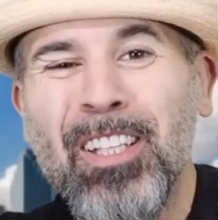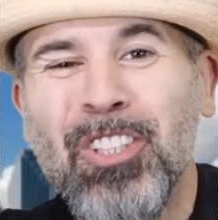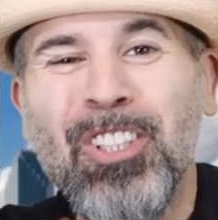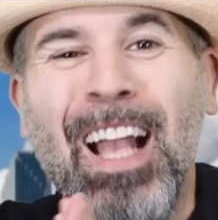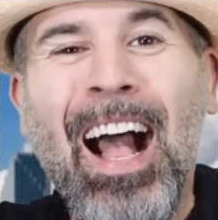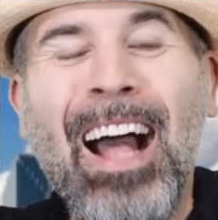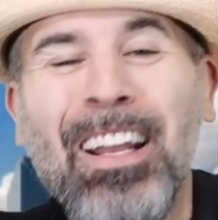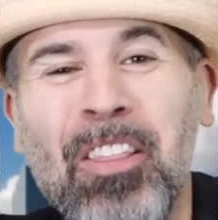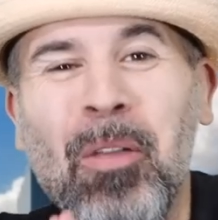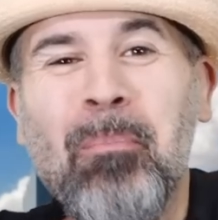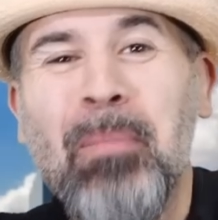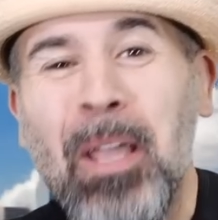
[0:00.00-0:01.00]
fresh out
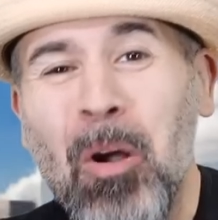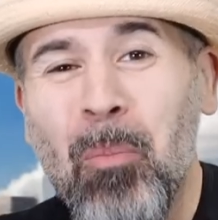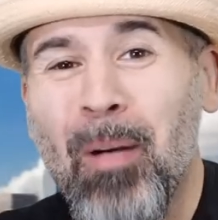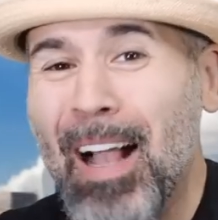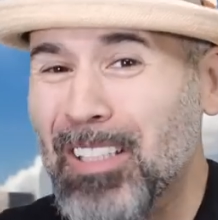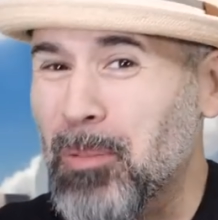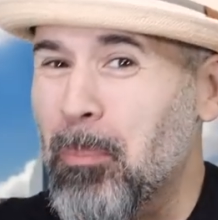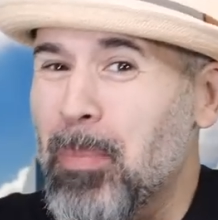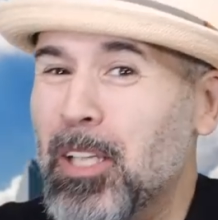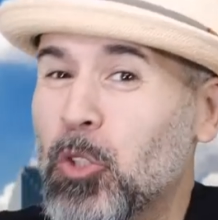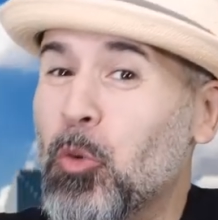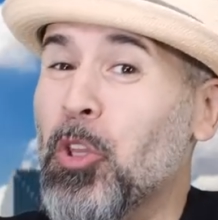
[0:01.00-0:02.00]
of the mailbox
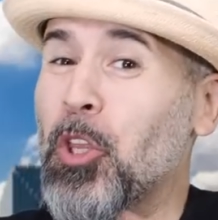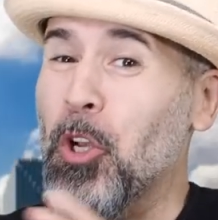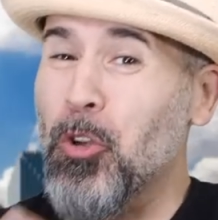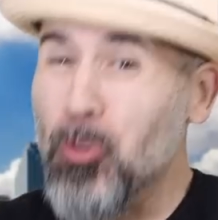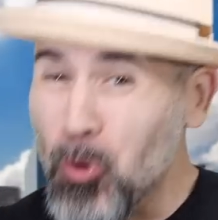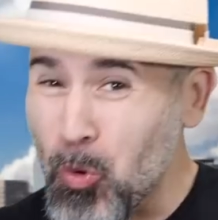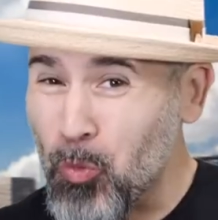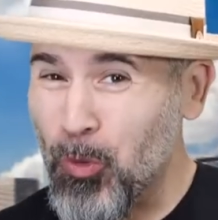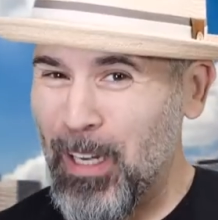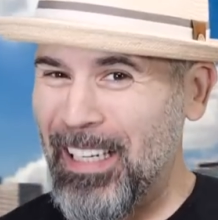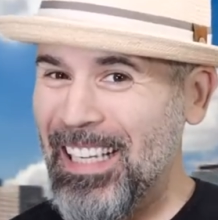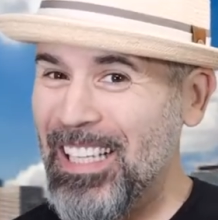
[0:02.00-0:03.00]
mixed with a new
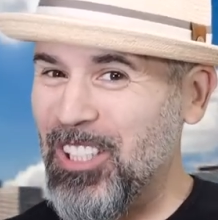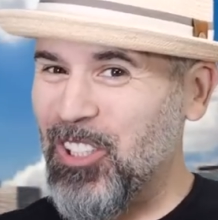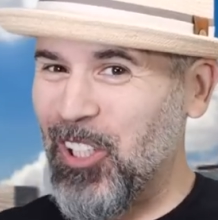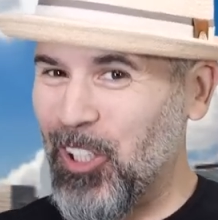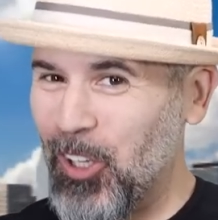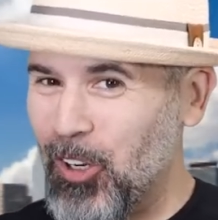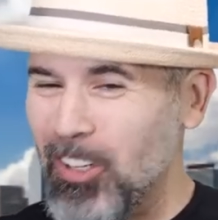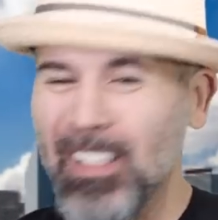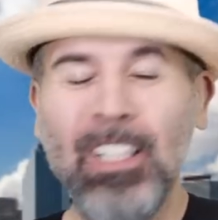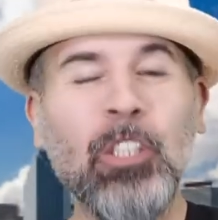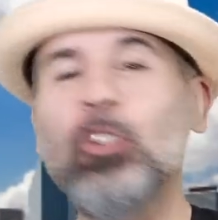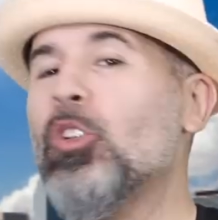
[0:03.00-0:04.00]
release
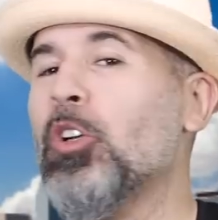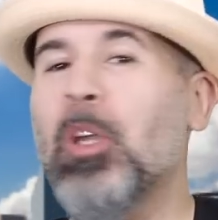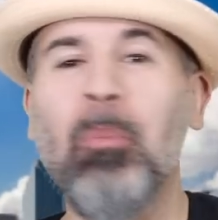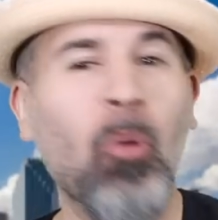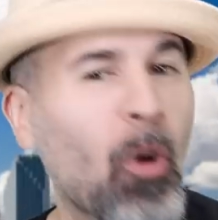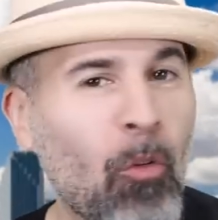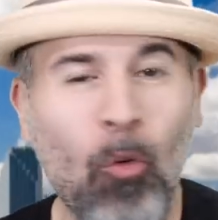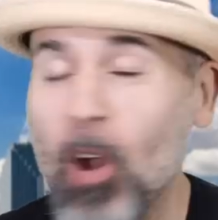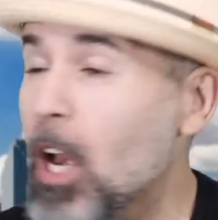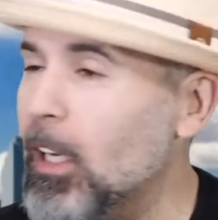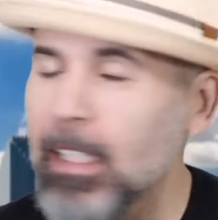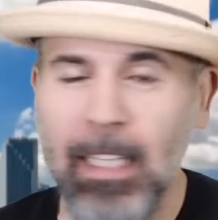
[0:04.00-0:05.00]
alert. You know your boy
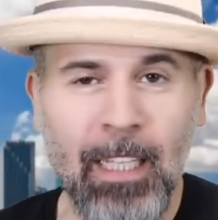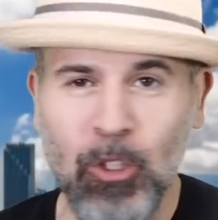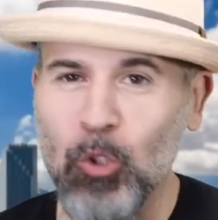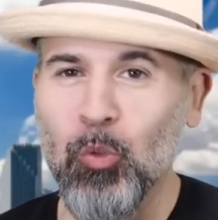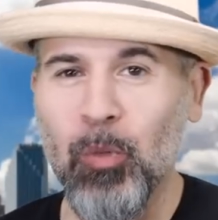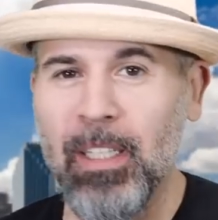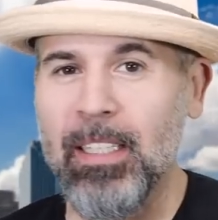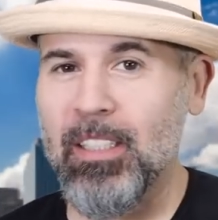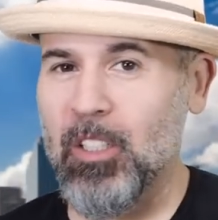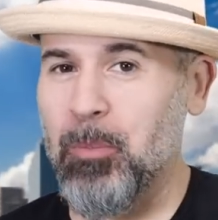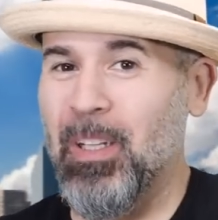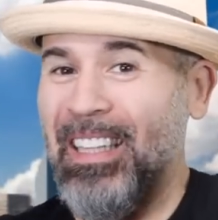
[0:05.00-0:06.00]
rarely gets new
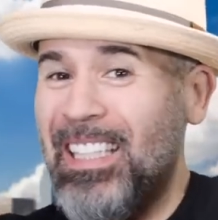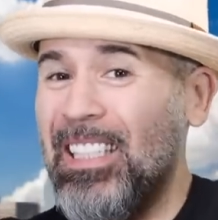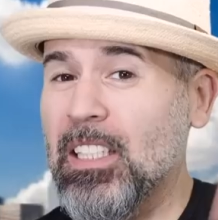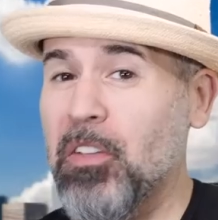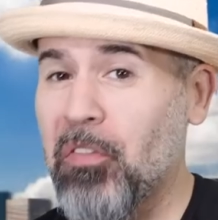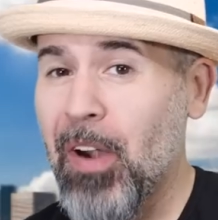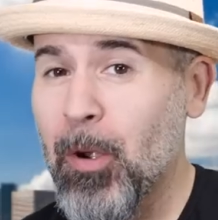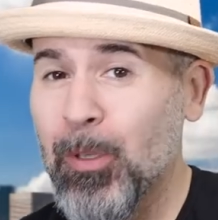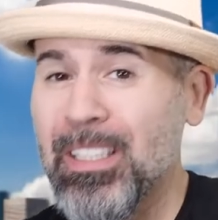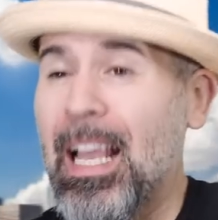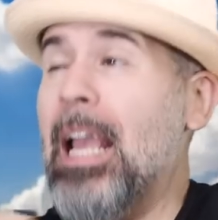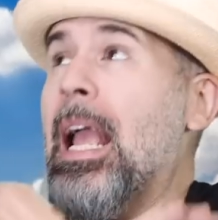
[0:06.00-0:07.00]
releases, but this is a
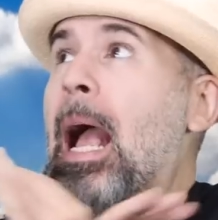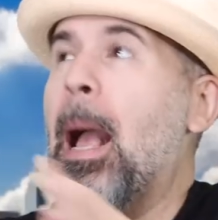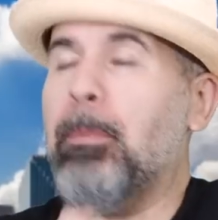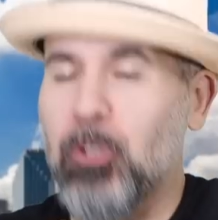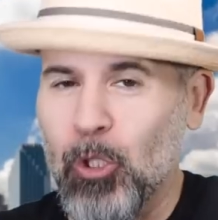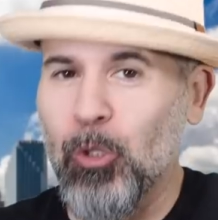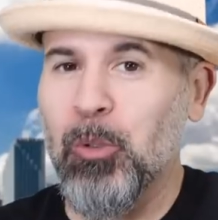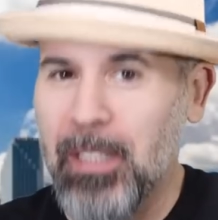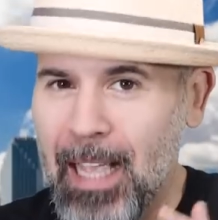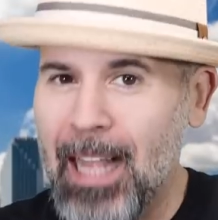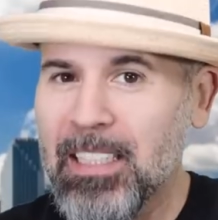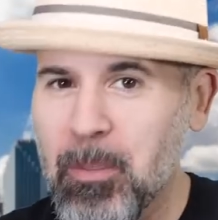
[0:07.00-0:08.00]
fragrance I
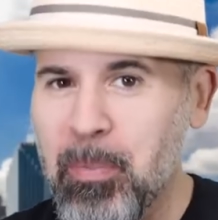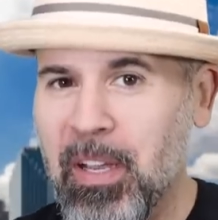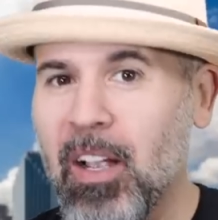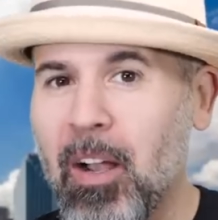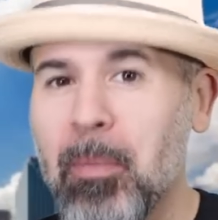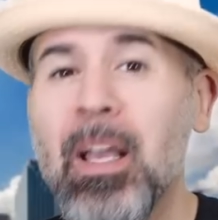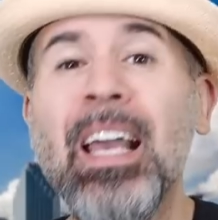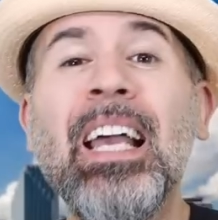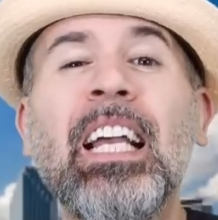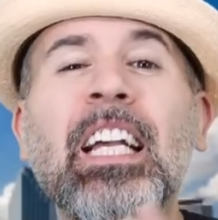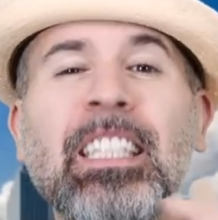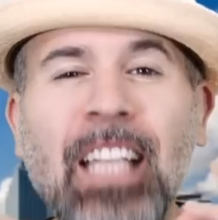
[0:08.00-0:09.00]
absolutely had to pick up
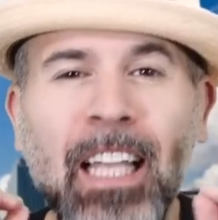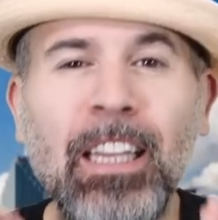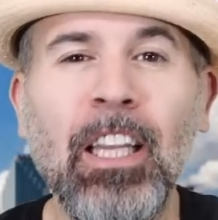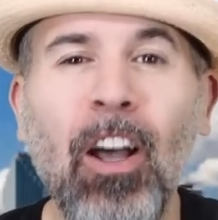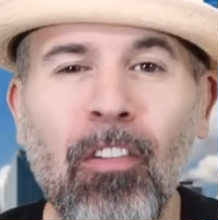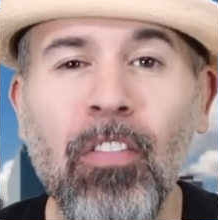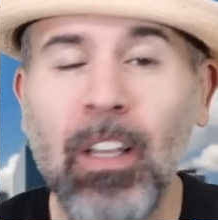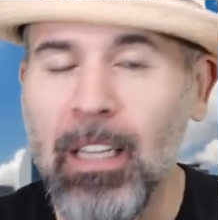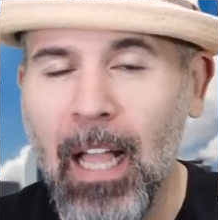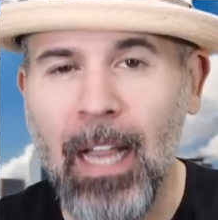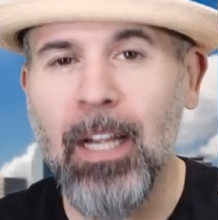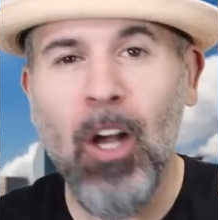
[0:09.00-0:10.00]
because I love the
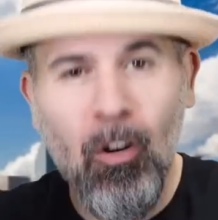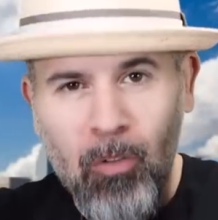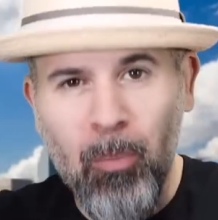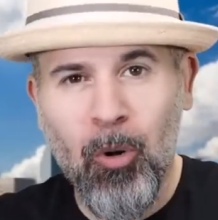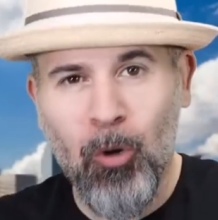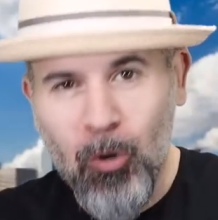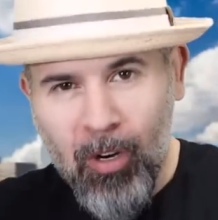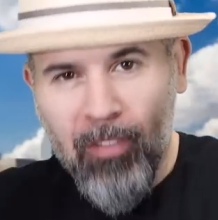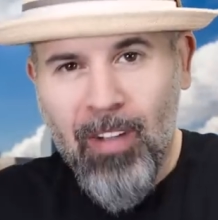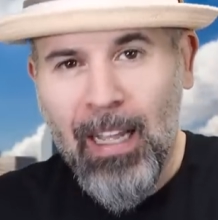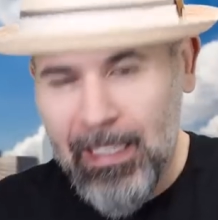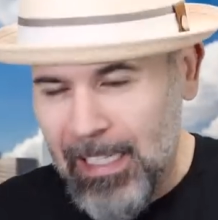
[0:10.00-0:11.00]
line of Roberto
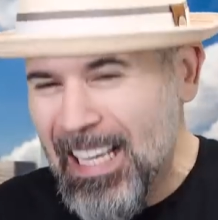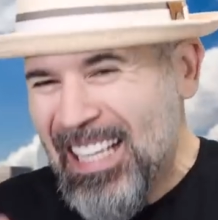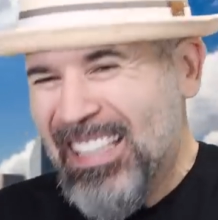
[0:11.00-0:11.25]
Cavalli.